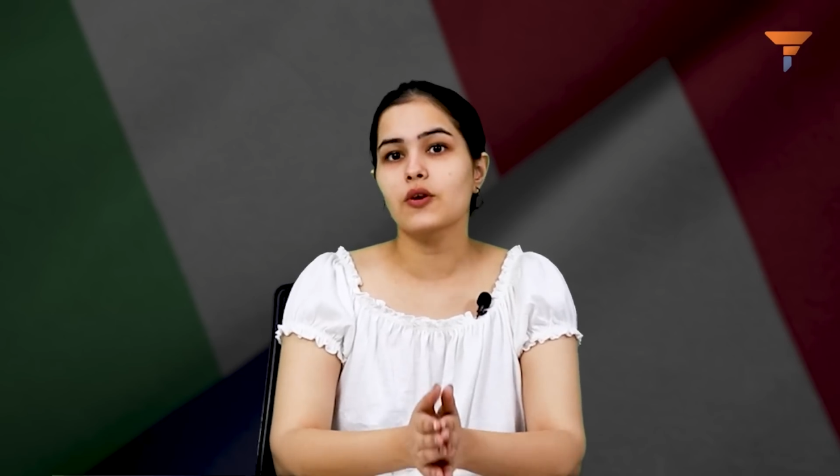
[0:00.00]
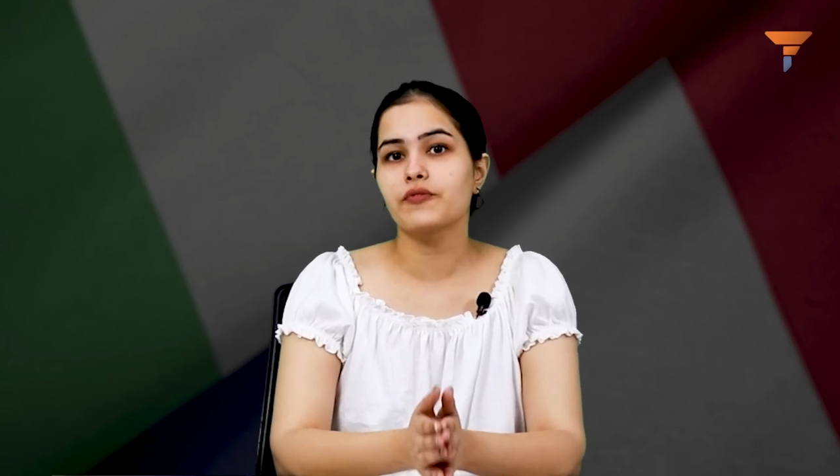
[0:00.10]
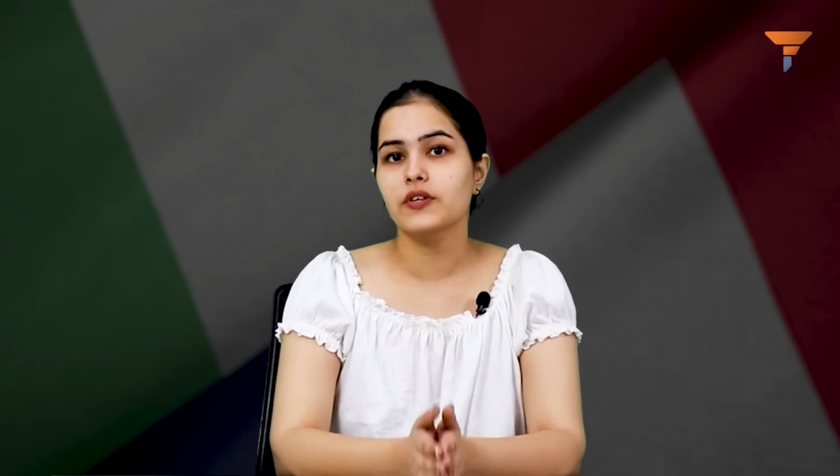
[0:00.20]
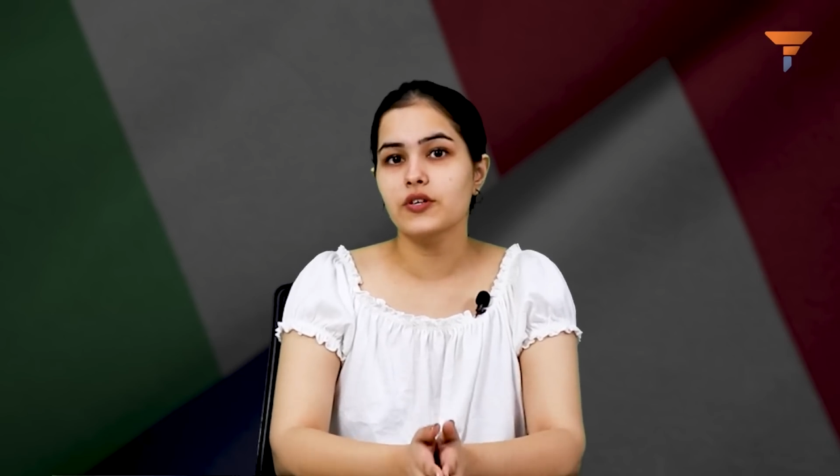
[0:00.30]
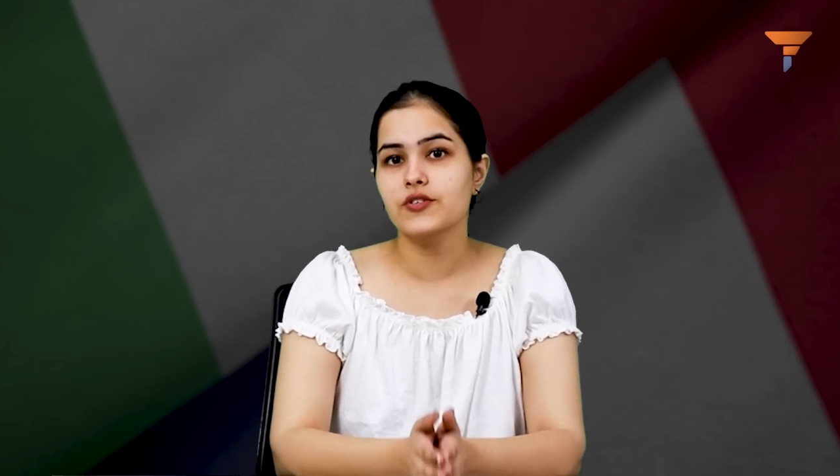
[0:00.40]

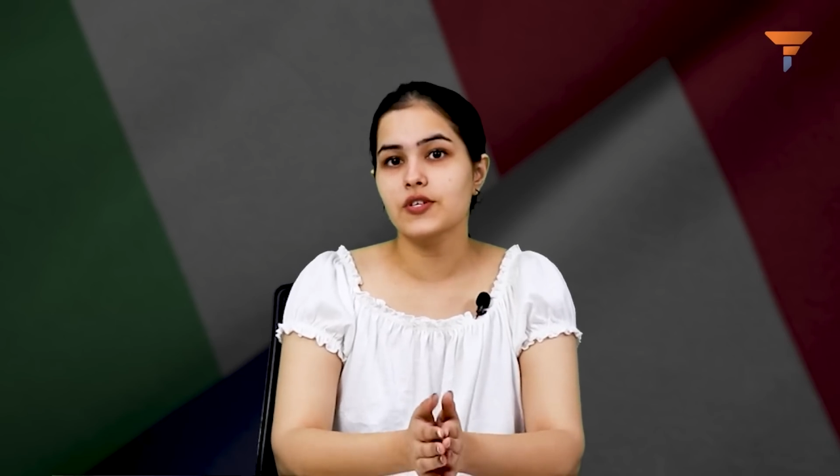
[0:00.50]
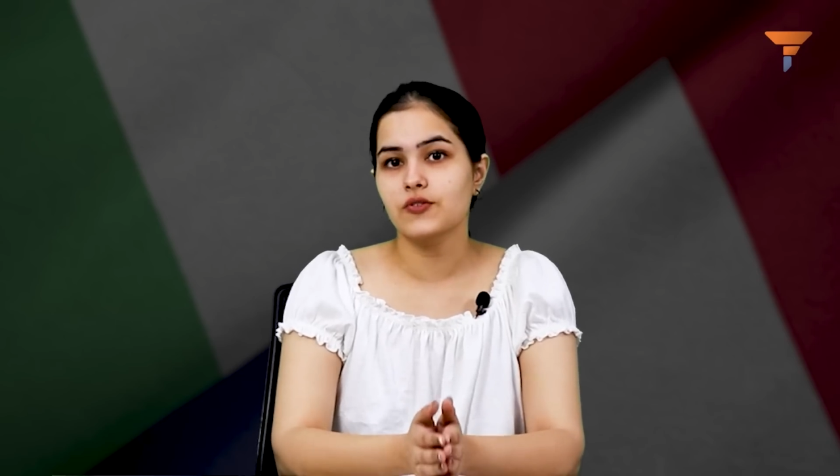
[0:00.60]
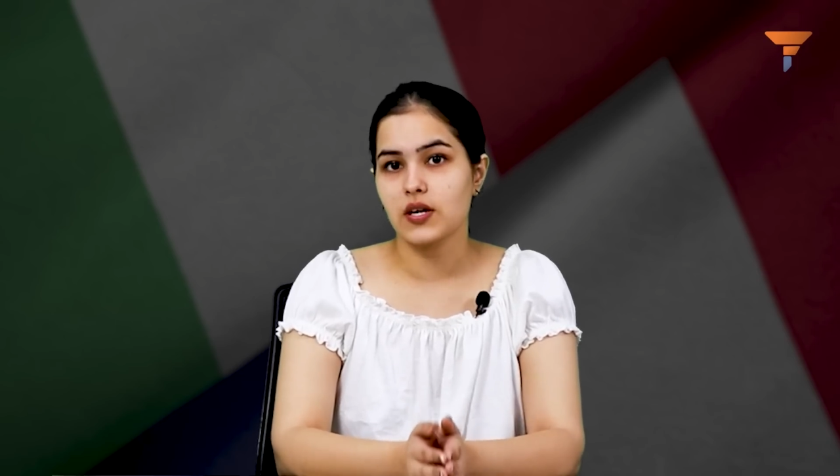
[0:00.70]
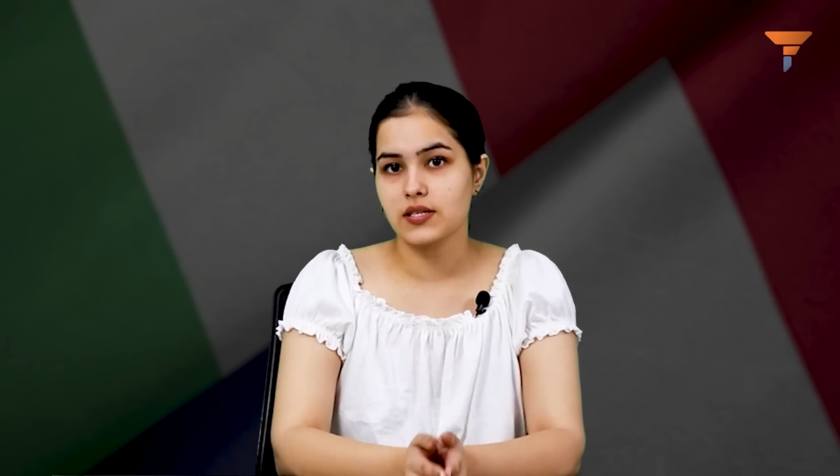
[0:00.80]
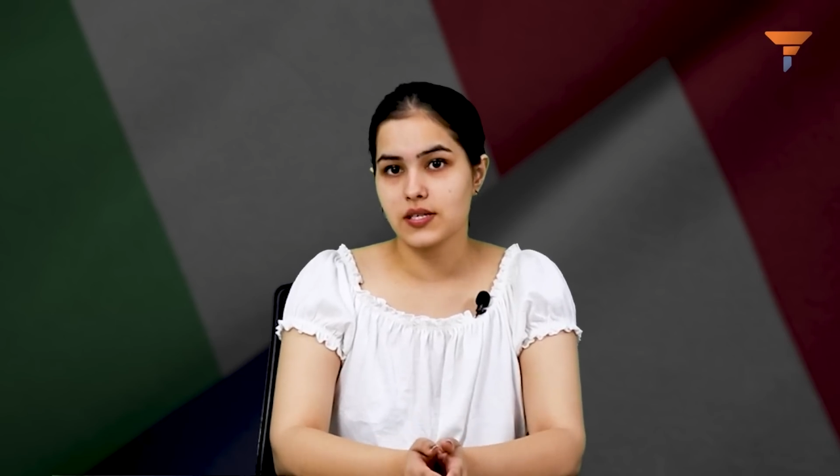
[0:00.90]
of Energy
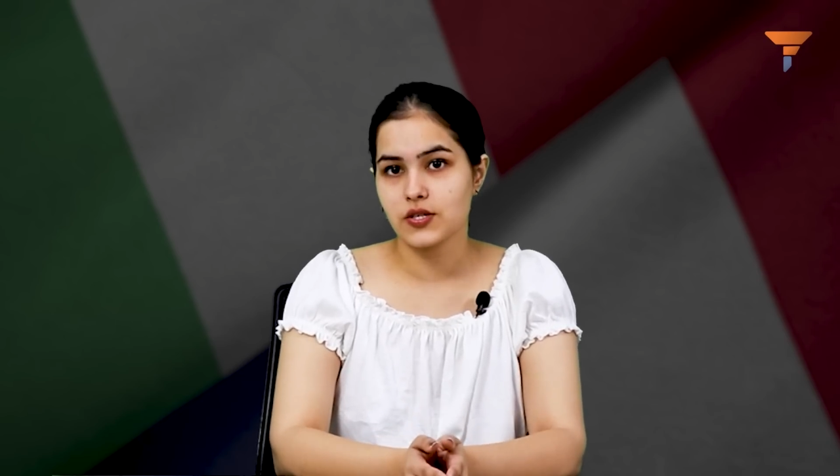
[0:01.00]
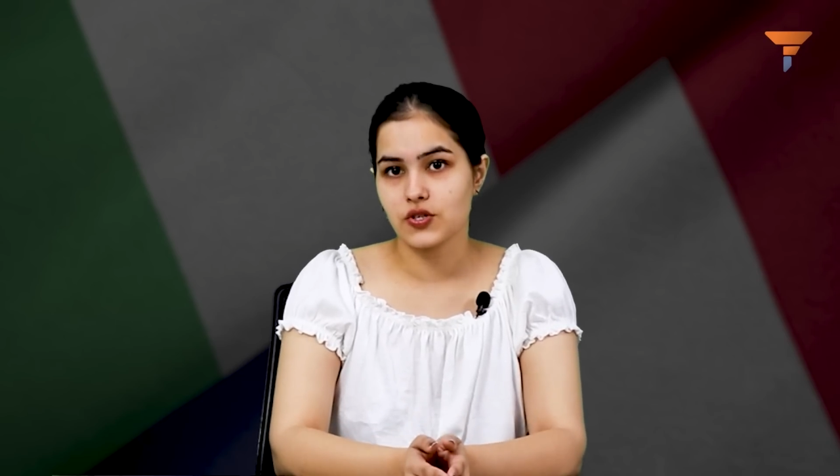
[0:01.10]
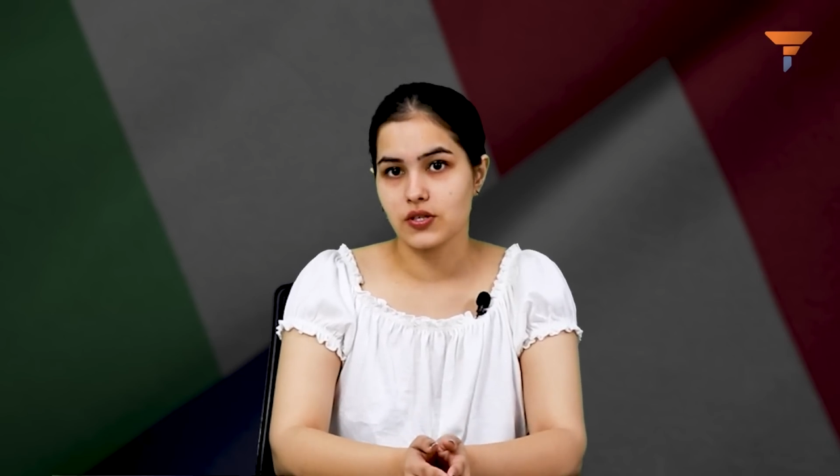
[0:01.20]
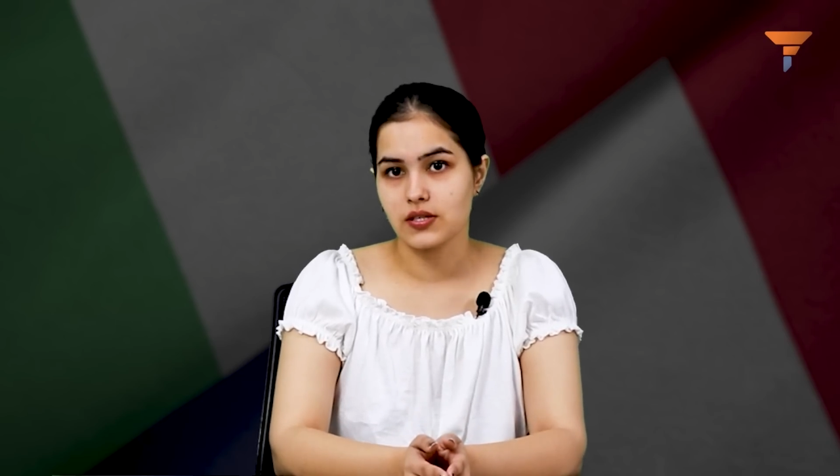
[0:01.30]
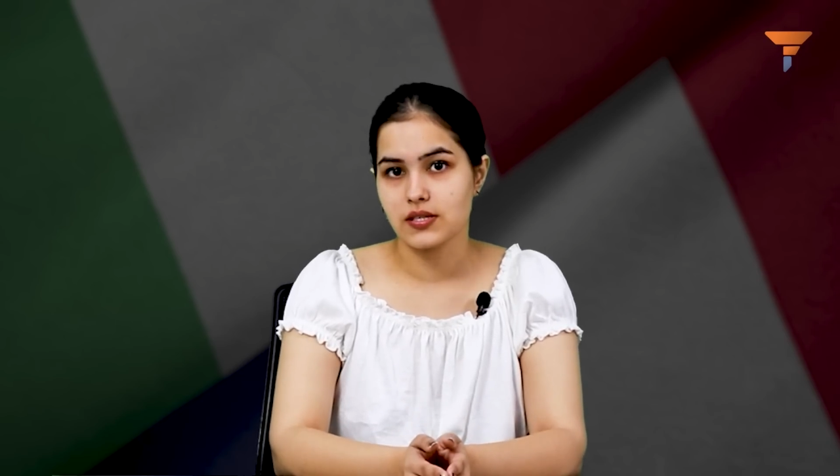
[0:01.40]

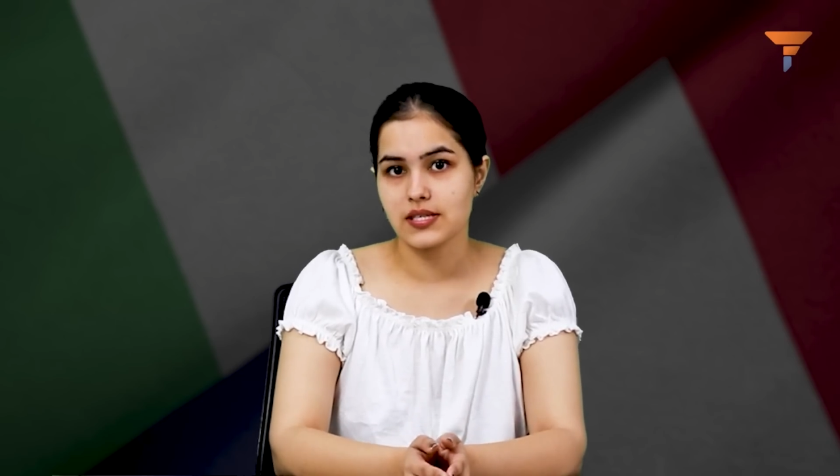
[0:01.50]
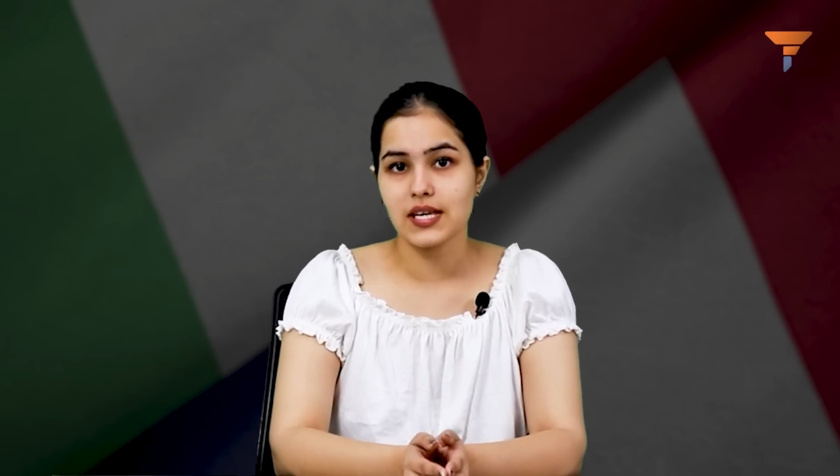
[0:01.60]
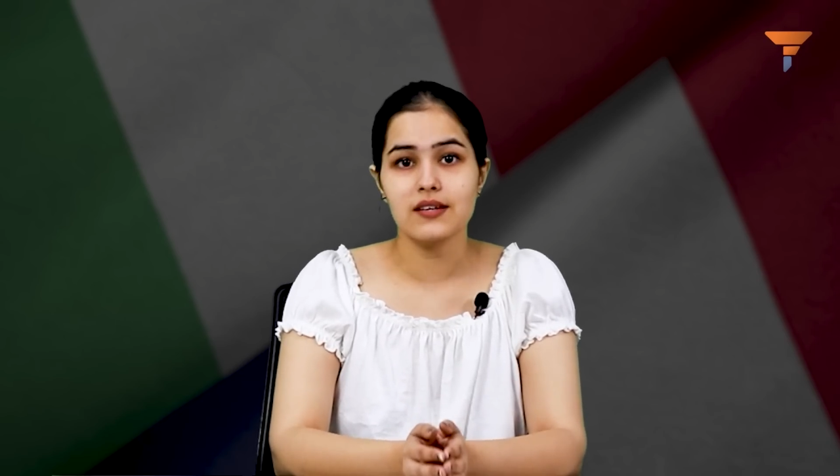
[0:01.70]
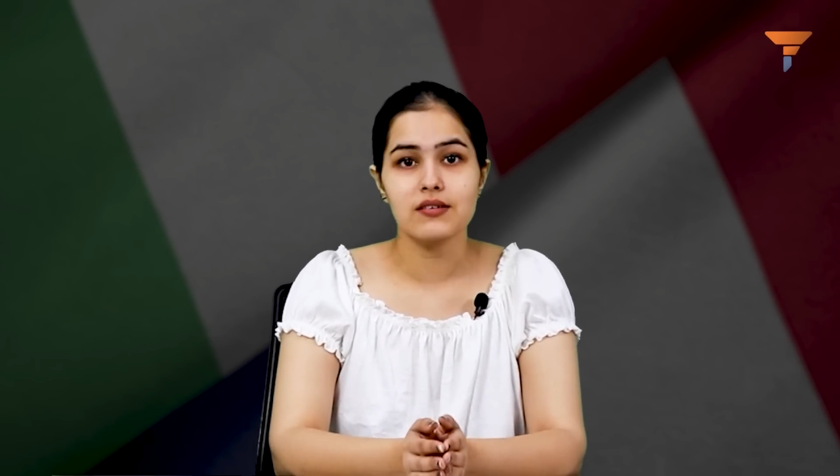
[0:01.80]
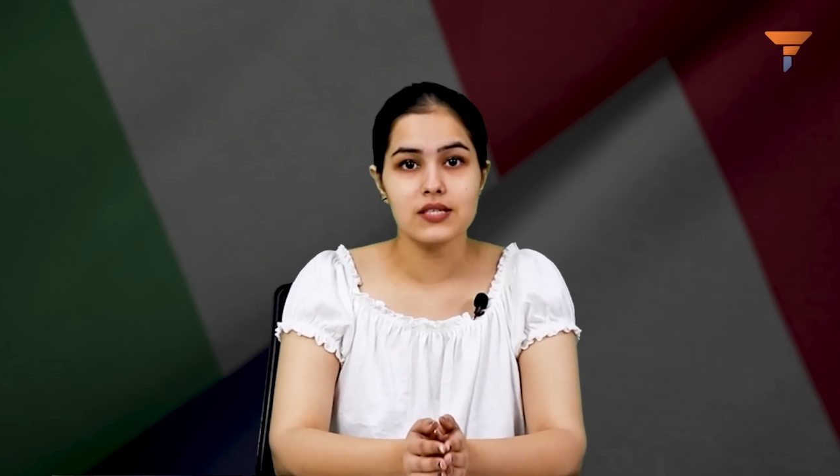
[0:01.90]
Transition
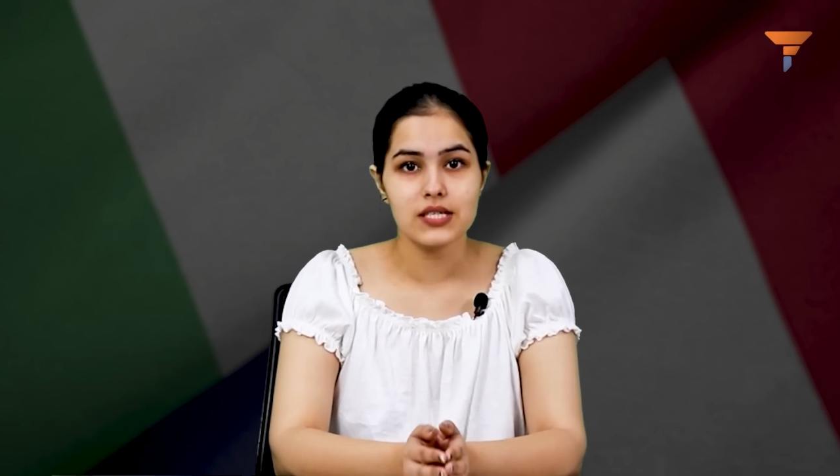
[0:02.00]
said in a